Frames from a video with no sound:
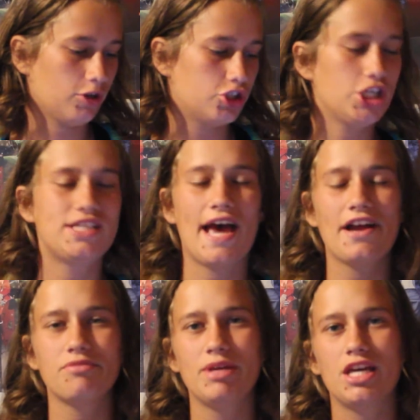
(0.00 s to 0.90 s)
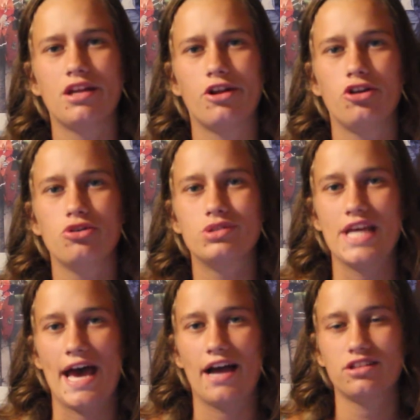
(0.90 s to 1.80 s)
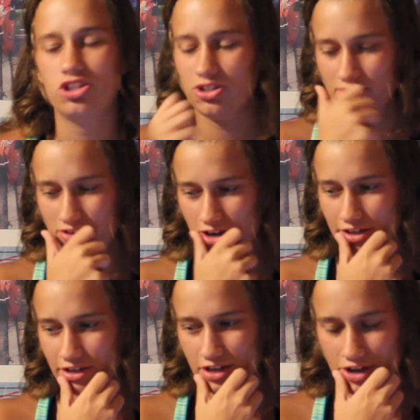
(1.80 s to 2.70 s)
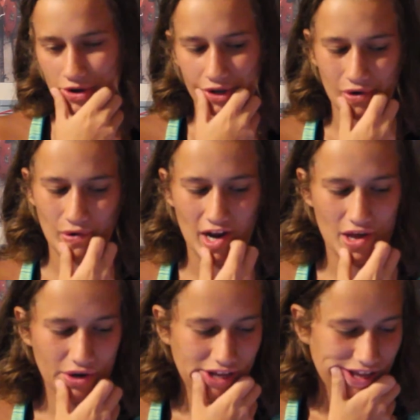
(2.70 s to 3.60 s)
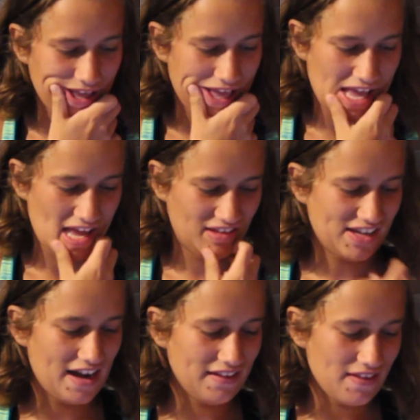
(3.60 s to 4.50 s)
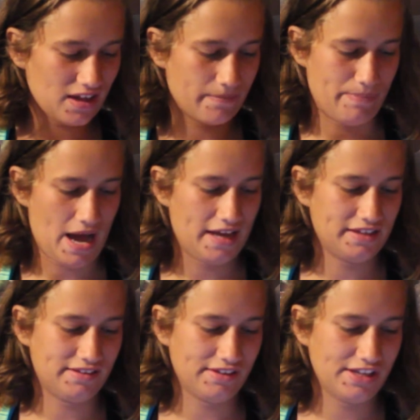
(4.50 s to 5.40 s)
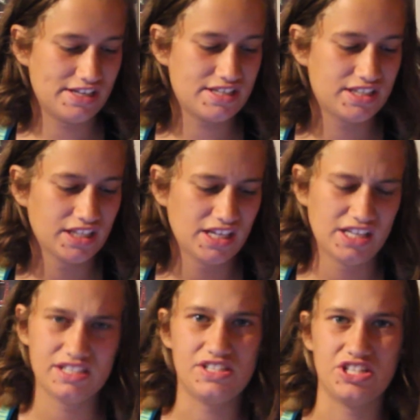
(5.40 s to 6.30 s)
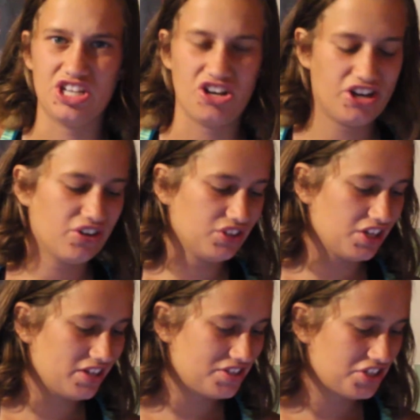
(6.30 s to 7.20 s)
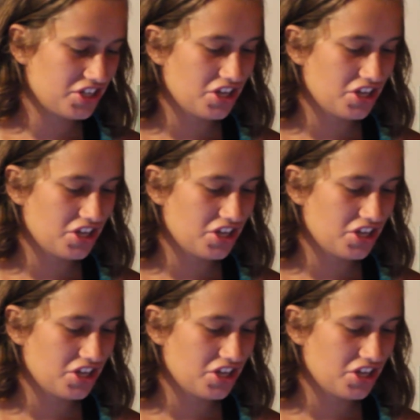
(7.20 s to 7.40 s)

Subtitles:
She tagged me in a new tag that she started going around. It's kind of like a bias list, scenario list.